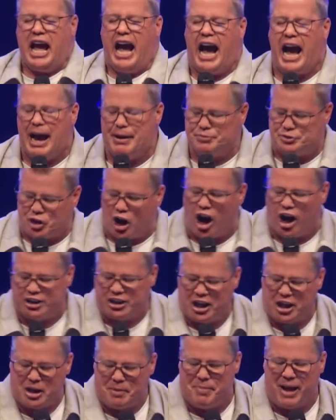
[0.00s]
I'm
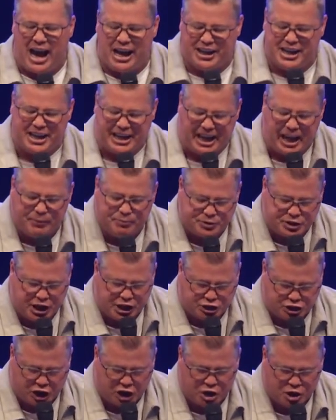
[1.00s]
talking about an
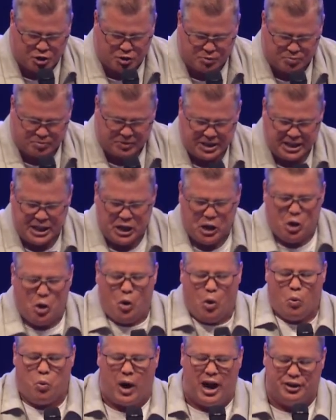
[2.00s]
empty tomb
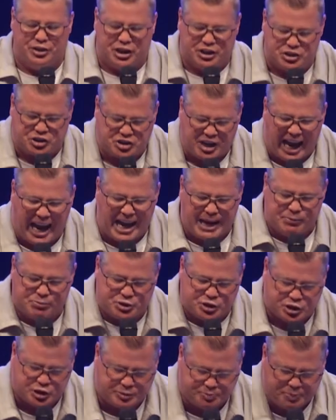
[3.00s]
where the same
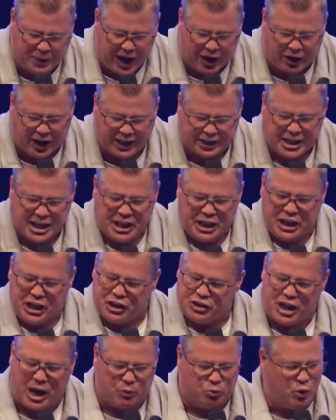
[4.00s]
spirit
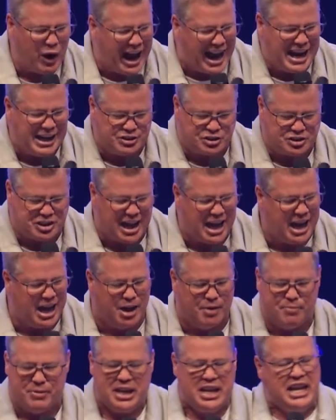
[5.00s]
that raised
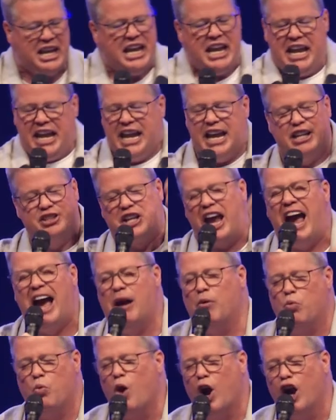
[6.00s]
him is
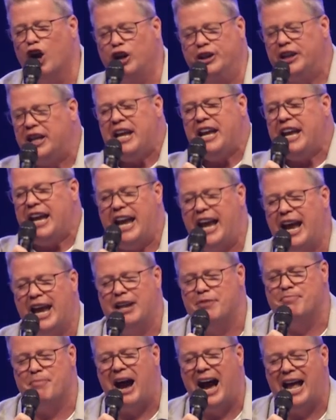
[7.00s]
at work
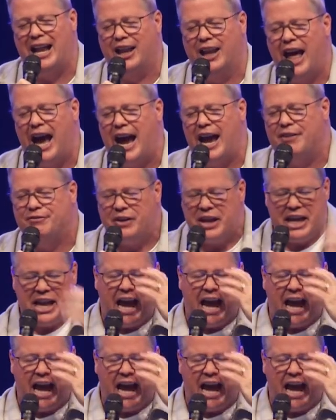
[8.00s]
in my life.